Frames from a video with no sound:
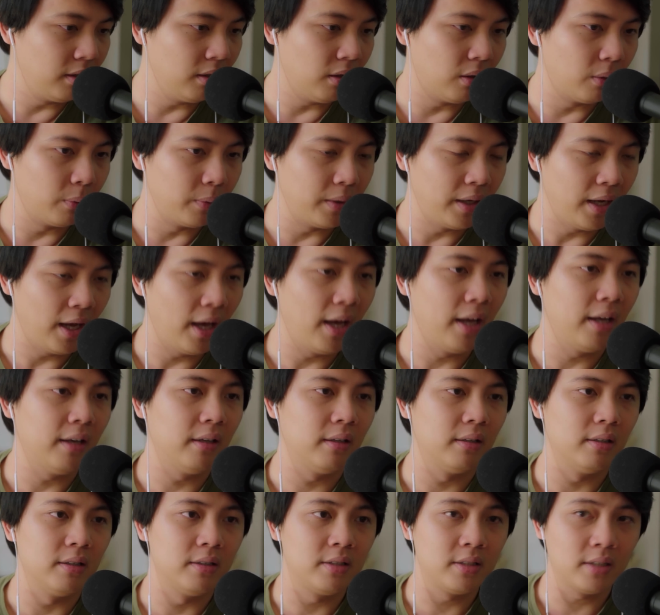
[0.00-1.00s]
or we had
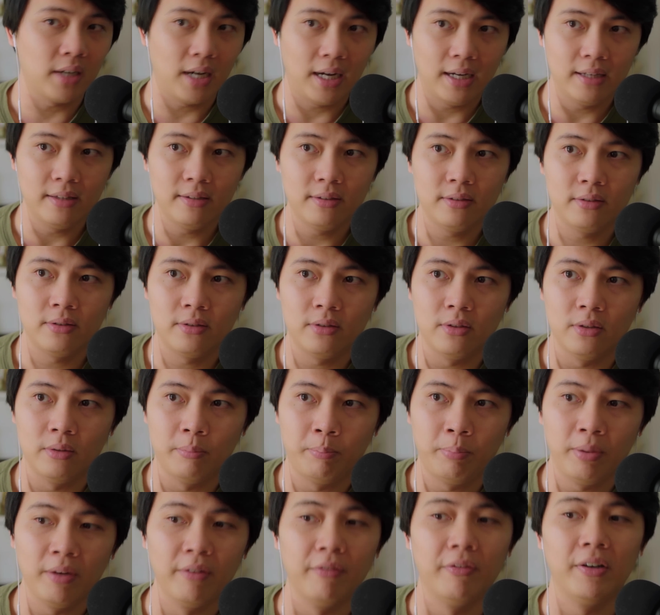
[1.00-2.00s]
the chance to
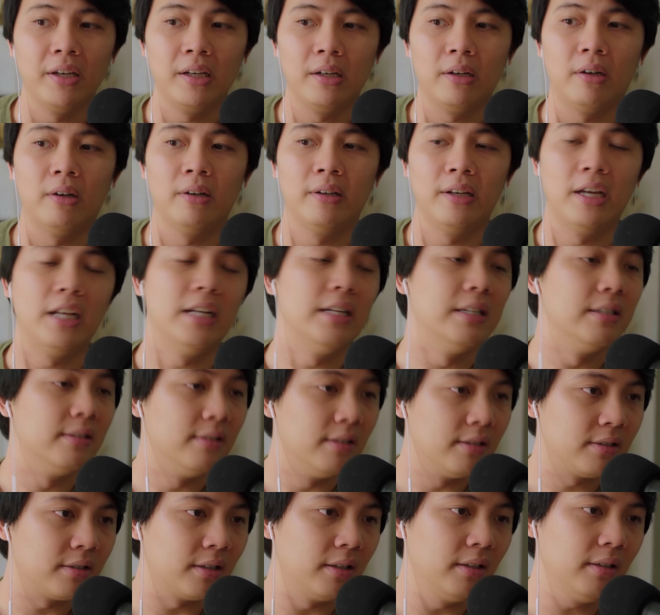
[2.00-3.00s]
pivot on that
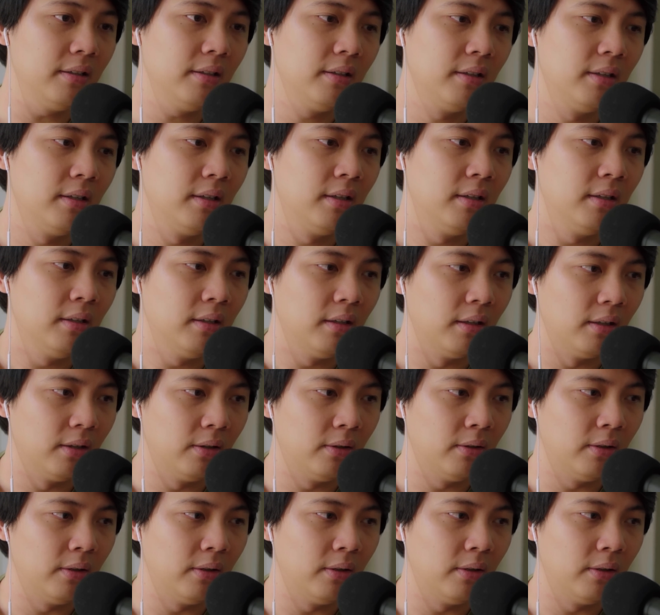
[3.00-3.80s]
decision. You know,